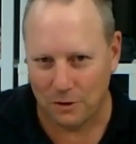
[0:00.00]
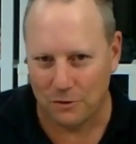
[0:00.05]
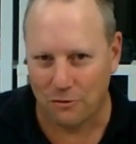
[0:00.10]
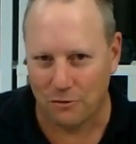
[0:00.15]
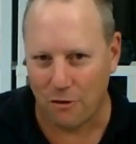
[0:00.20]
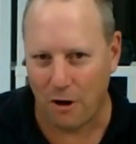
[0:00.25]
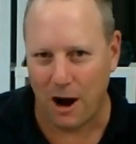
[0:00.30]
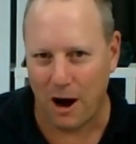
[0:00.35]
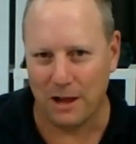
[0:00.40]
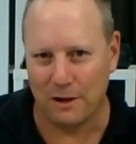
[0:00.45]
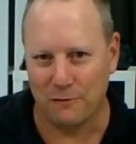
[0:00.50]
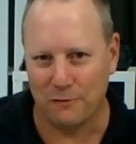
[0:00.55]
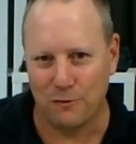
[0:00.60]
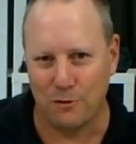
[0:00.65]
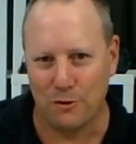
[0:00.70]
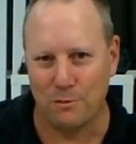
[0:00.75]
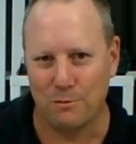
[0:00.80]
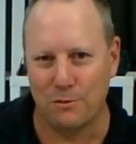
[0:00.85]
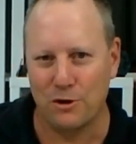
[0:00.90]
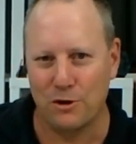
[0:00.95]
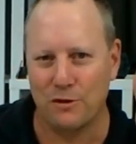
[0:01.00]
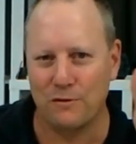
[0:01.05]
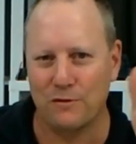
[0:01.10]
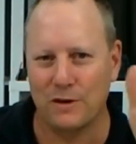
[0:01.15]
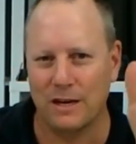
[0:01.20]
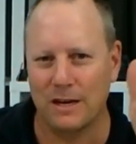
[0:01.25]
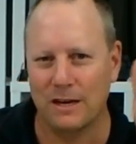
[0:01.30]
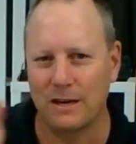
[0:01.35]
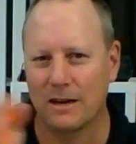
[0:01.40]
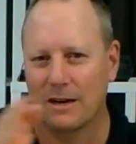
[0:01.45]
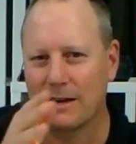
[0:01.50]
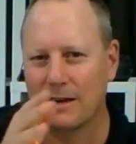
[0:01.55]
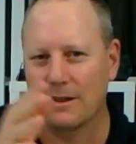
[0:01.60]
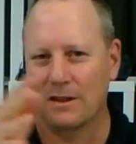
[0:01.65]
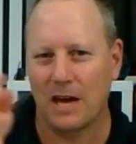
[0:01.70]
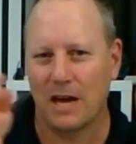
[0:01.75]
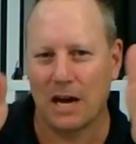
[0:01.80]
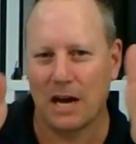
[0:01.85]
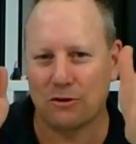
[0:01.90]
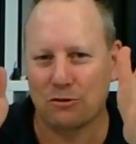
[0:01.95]
trailer for a movie,
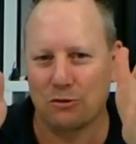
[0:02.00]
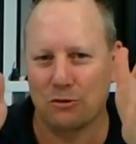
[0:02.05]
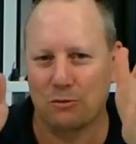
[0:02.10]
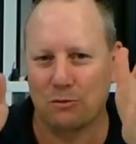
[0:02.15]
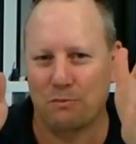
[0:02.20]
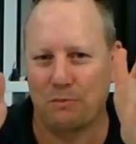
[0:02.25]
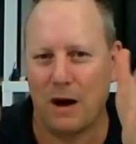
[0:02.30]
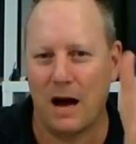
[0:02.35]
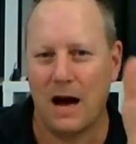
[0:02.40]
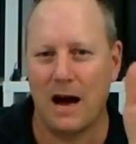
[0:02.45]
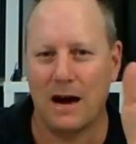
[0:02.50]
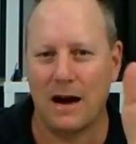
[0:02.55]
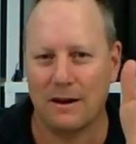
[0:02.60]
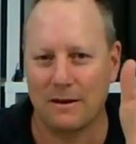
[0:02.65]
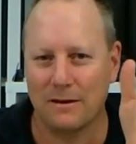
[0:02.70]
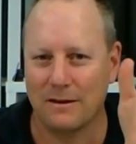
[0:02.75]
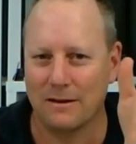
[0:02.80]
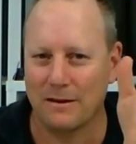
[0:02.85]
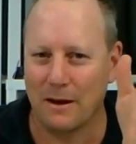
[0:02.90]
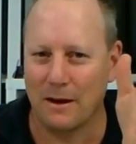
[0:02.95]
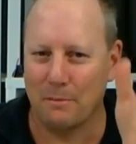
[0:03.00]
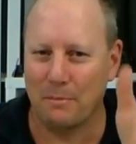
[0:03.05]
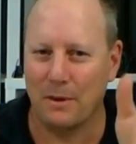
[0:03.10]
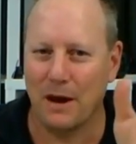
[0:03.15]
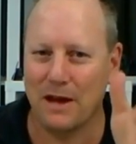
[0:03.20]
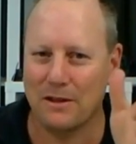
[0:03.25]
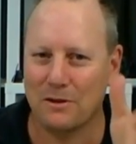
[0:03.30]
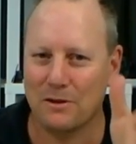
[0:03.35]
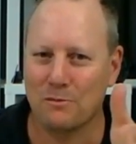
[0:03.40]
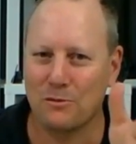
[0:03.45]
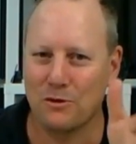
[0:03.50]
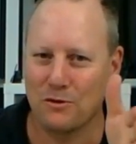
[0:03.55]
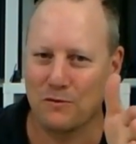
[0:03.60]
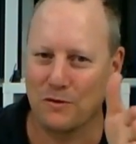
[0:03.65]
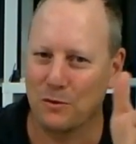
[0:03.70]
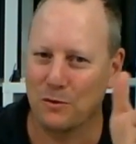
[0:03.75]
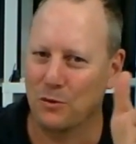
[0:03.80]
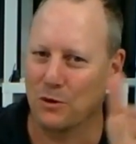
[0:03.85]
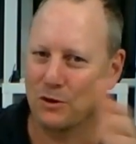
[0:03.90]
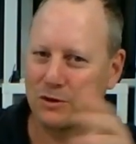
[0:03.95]
the actual part about the movie
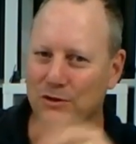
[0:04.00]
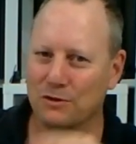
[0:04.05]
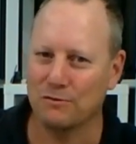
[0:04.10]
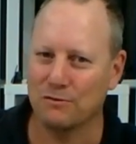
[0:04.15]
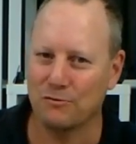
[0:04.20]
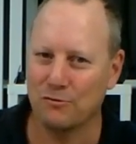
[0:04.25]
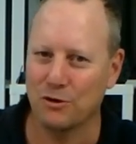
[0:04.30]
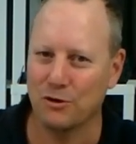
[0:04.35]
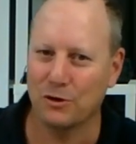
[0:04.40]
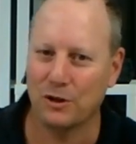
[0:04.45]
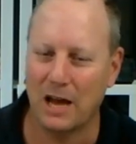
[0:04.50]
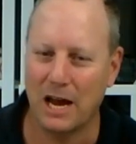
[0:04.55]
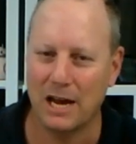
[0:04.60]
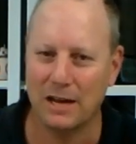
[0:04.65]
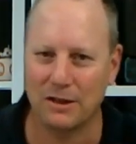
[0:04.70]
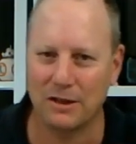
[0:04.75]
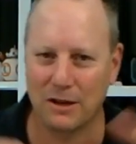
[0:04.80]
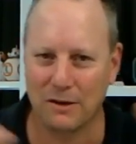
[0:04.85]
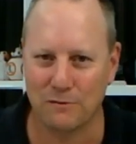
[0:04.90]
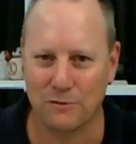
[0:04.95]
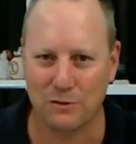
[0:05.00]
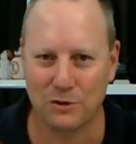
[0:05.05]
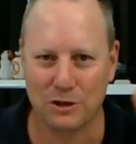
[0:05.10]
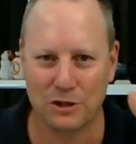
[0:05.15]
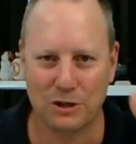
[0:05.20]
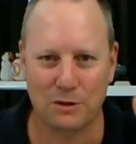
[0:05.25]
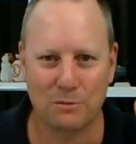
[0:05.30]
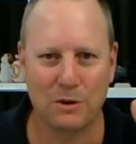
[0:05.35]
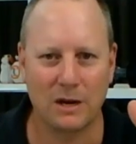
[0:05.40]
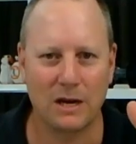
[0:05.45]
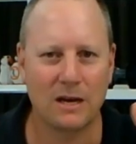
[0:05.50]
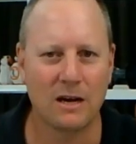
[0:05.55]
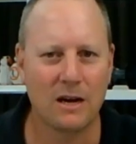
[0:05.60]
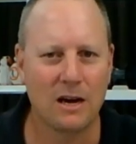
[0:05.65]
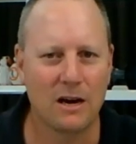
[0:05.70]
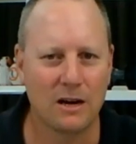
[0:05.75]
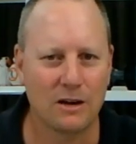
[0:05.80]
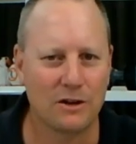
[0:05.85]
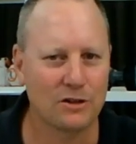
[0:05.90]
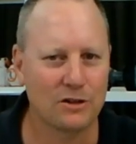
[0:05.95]
wasn't real lengthy for it to be,
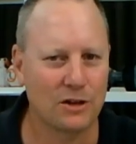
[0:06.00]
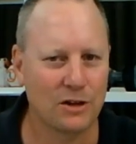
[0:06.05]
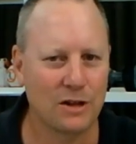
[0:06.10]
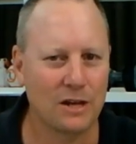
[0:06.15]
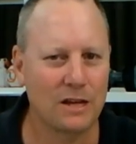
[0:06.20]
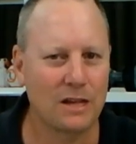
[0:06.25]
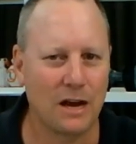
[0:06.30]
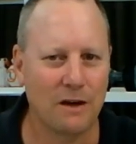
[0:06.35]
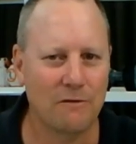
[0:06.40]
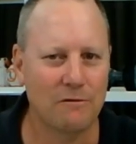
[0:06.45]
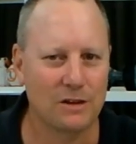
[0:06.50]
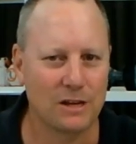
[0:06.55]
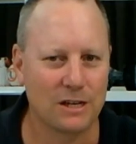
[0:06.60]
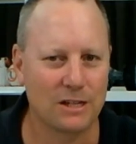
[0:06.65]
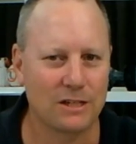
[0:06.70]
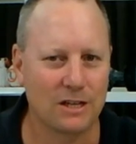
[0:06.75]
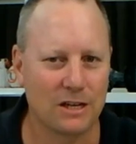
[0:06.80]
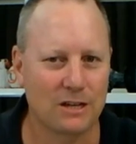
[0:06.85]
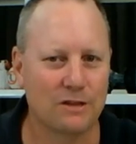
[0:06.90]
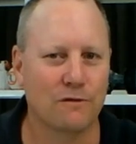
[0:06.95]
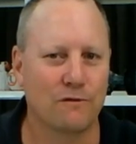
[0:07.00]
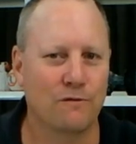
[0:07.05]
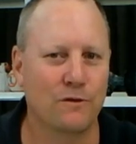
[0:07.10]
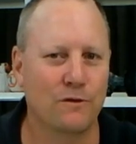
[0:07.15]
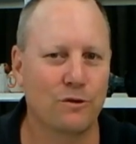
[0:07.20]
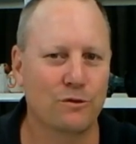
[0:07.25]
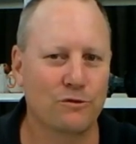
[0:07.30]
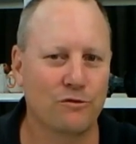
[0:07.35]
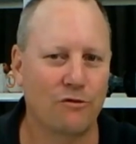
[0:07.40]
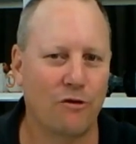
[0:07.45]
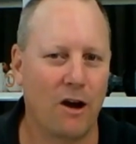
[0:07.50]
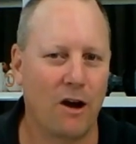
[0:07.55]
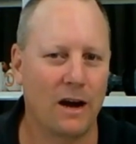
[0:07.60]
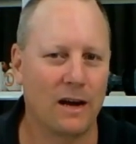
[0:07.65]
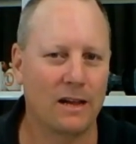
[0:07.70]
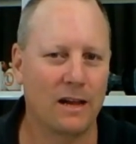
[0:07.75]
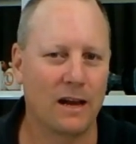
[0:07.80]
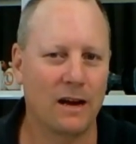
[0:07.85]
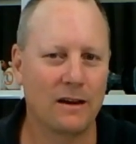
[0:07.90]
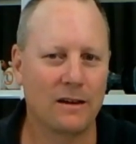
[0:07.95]
because I think they released it as a full
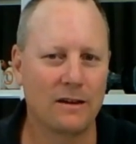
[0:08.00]
trailer,